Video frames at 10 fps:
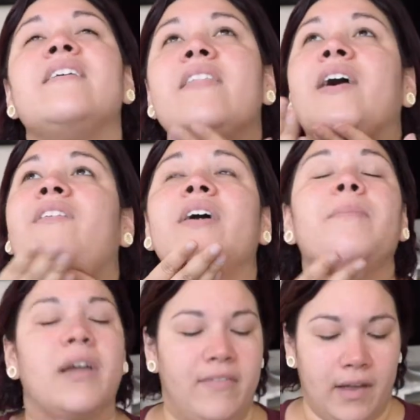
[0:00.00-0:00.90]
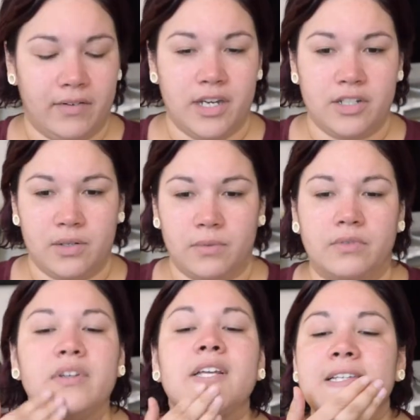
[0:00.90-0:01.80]
That way my foundation
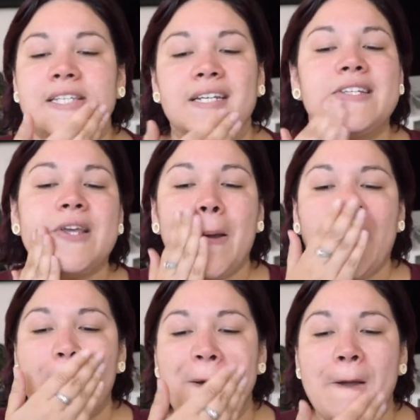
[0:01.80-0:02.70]
won't really stick to it.